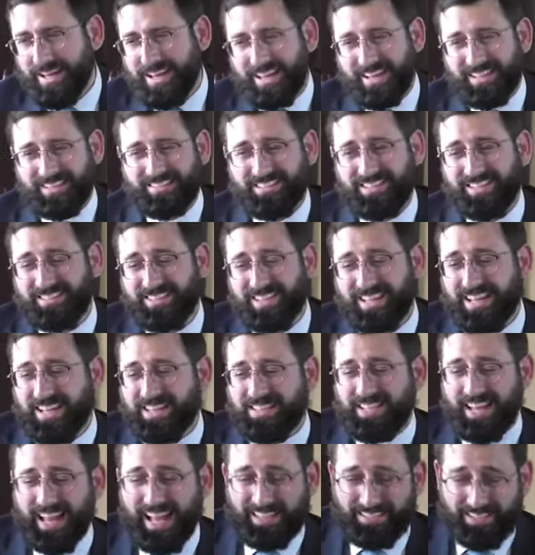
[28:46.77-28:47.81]
Is, does,
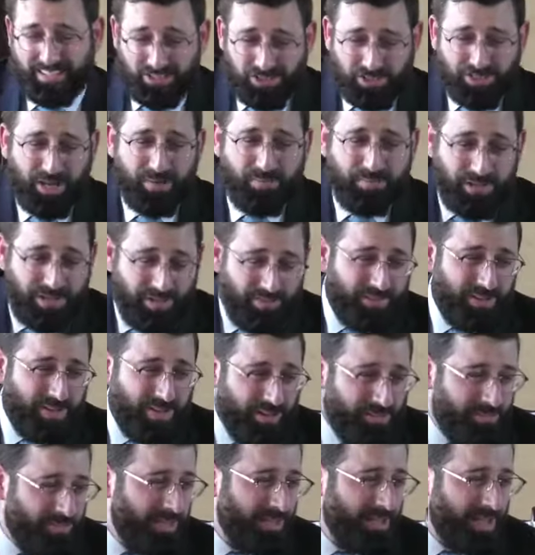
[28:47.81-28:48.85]
has Hashem given
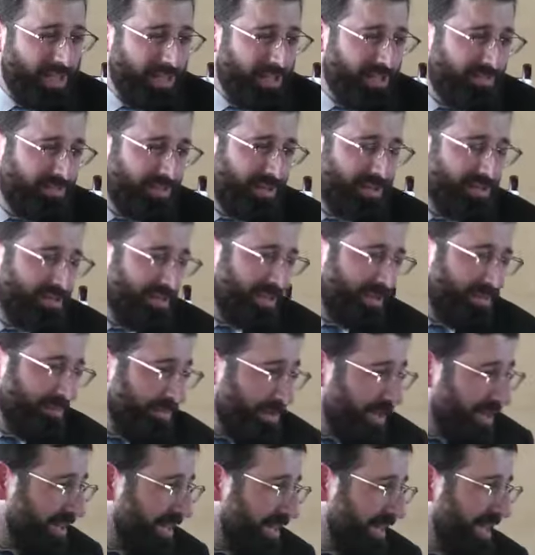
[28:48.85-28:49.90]
him the, given him the
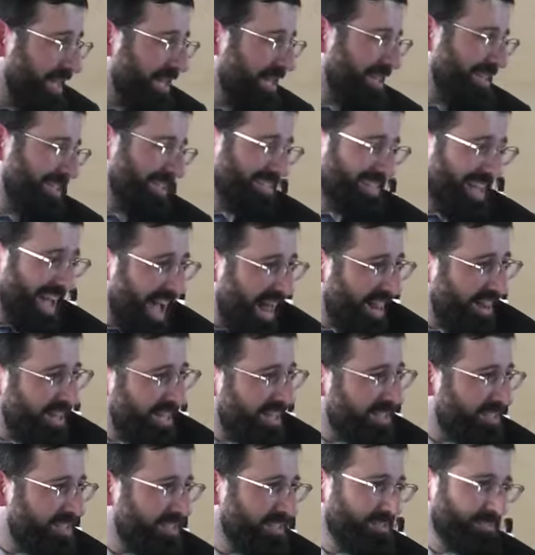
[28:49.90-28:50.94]
ability, the
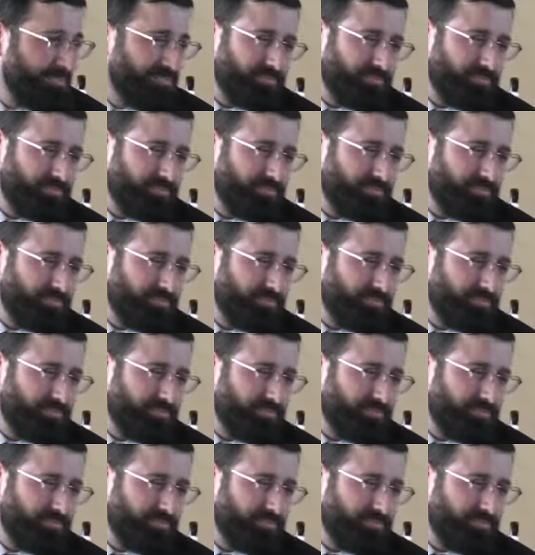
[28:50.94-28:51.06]
talent,